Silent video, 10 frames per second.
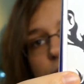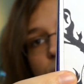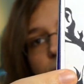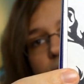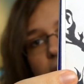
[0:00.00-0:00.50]
not
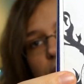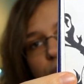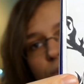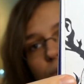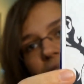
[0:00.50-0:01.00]
even
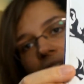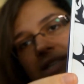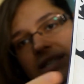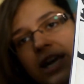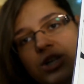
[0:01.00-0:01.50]
texture. Well, it
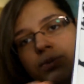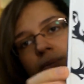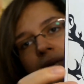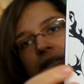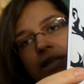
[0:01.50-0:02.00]
is texture, but
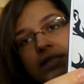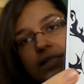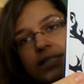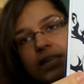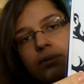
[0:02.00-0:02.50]
basically it's a
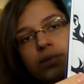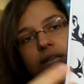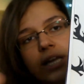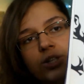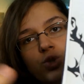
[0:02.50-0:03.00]
seam. It's
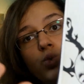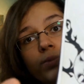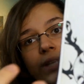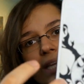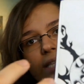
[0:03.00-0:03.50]
like a
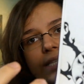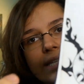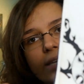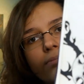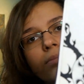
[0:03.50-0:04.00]
zoomed in
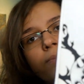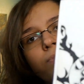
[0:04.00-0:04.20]
seam.